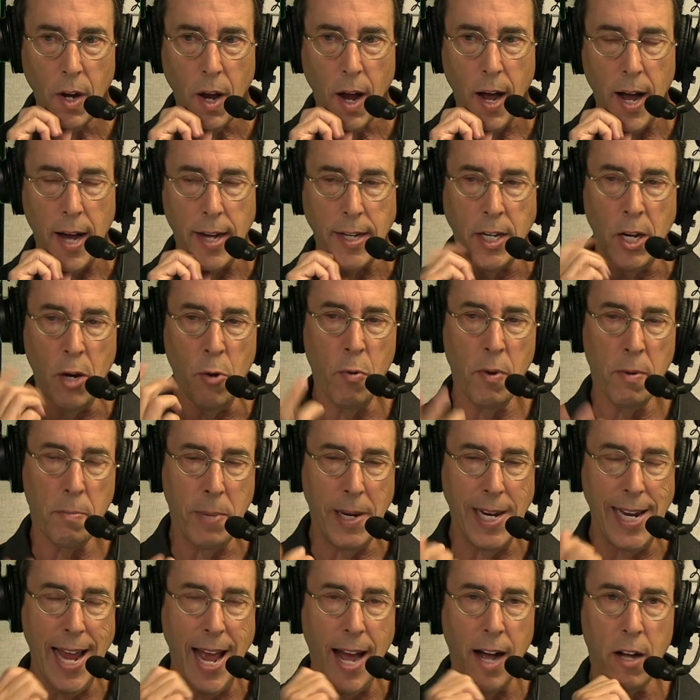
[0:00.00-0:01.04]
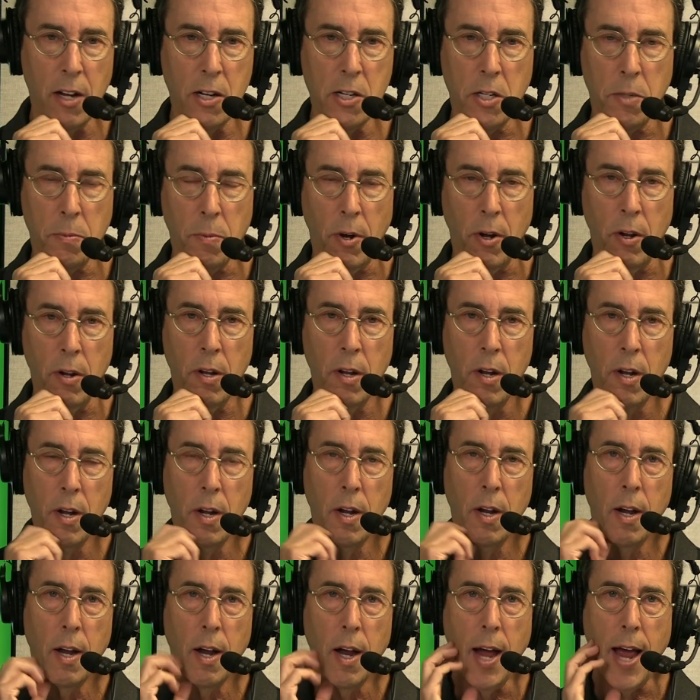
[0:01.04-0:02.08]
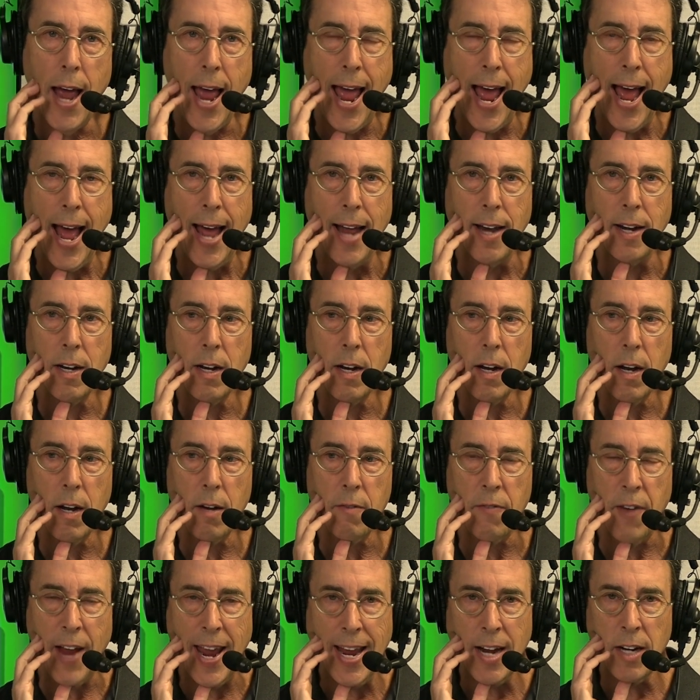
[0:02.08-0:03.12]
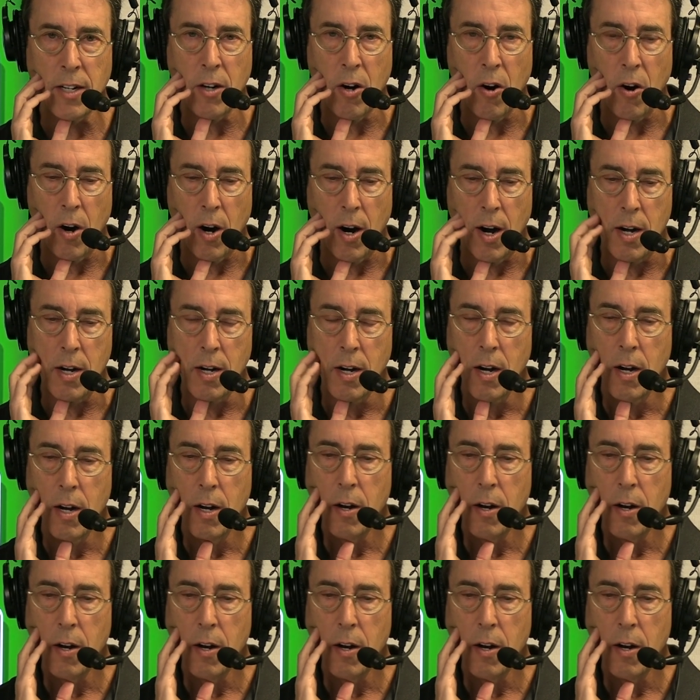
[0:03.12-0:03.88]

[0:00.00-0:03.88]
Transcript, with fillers: Uh, you would be eligible at Vanguard